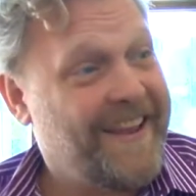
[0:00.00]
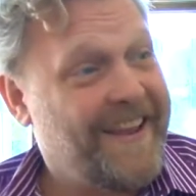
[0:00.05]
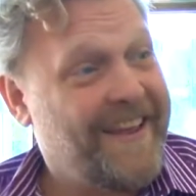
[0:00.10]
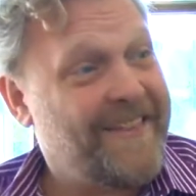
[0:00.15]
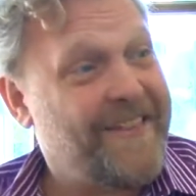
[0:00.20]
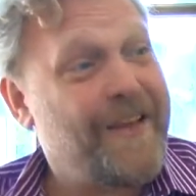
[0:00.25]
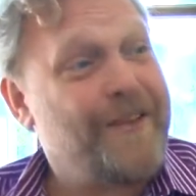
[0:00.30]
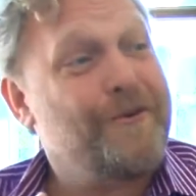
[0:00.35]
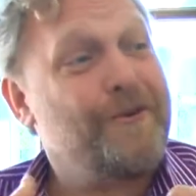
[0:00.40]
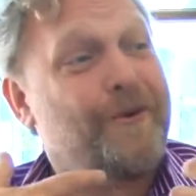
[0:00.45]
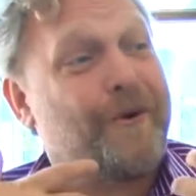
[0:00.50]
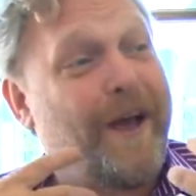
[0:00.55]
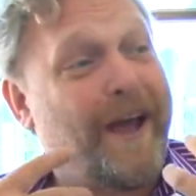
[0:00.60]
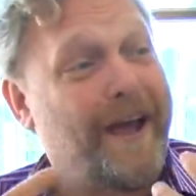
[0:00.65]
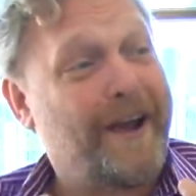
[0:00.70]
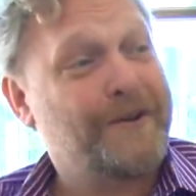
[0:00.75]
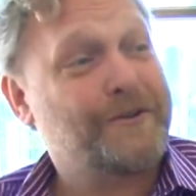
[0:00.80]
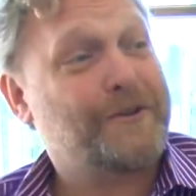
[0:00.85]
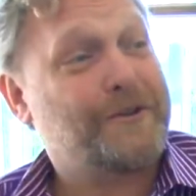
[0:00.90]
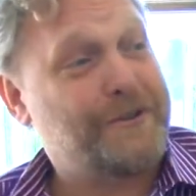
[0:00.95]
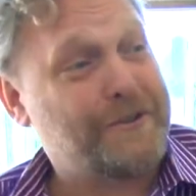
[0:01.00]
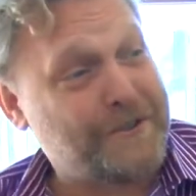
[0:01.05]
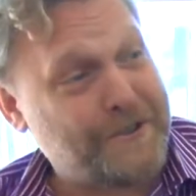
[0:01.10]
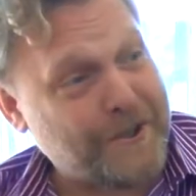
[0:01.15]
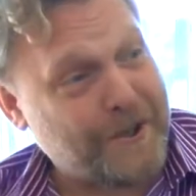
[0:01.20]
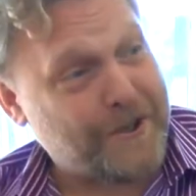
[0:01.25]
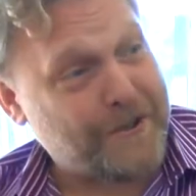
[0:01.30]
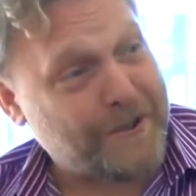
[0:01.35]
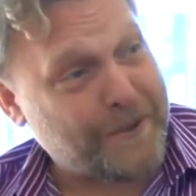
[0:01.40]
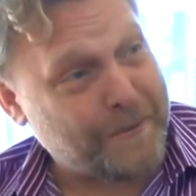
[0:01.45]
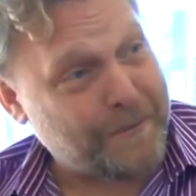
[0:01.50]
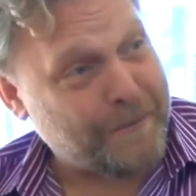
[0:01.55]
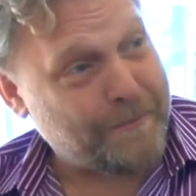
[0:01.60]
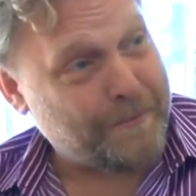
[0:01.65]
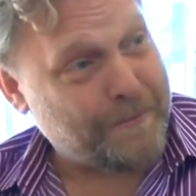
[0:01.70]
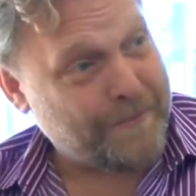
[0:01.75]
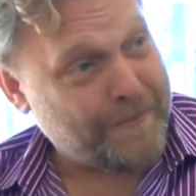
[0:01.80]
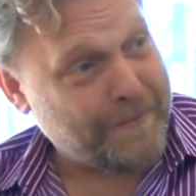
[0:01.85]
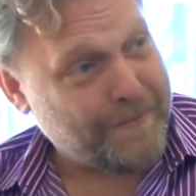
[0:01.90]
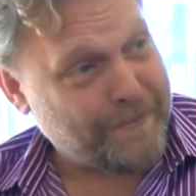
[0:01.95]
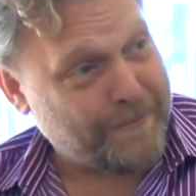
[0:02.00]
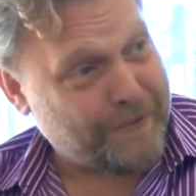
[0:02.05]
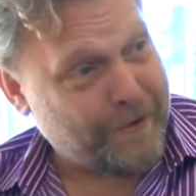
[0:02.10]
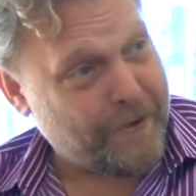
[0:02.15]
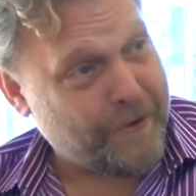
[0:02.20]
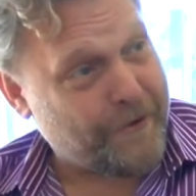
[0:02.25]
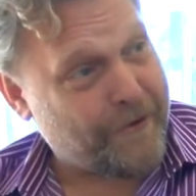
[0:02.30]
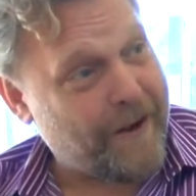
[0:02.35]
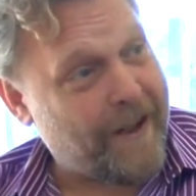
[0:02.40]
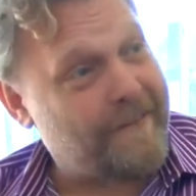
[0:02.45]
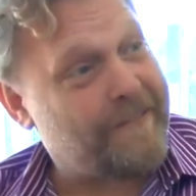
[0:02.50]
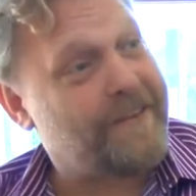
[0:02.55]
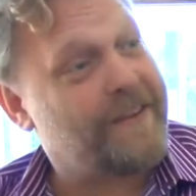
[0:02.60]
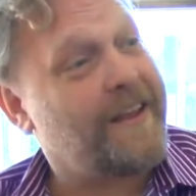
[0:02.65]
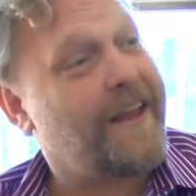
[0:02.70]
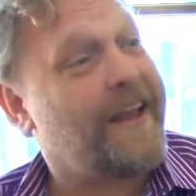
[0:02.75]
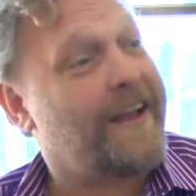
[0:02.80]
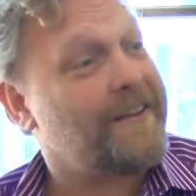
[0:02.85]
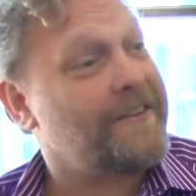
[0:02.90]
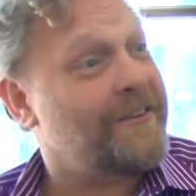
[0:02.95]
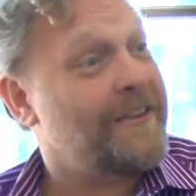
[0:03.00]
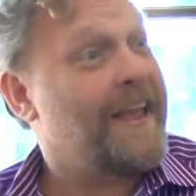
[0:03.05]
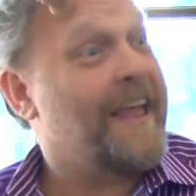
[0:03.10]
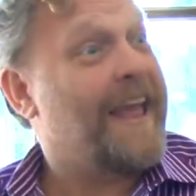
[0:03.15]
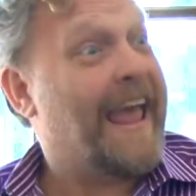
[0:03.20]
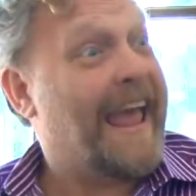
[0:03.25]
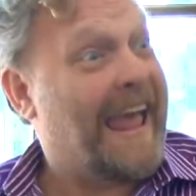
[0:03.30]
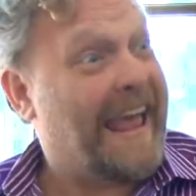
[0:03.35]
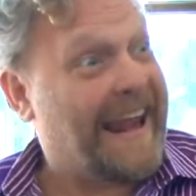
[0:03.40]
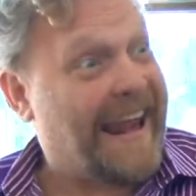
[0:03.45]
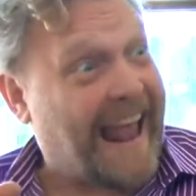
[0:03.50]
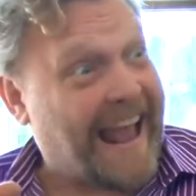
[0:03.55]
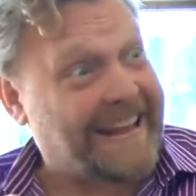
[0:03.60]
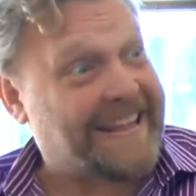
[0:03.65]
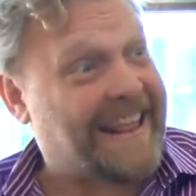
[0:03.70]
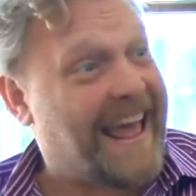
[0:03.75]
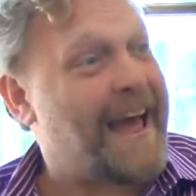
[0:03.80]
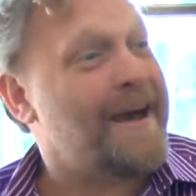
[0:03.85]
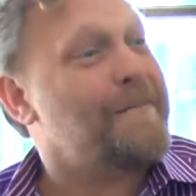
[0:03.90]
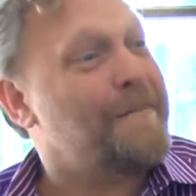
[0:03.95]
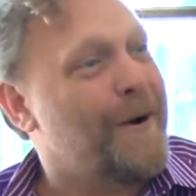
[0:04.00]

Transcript: And then you actually start to photograph a text. And at that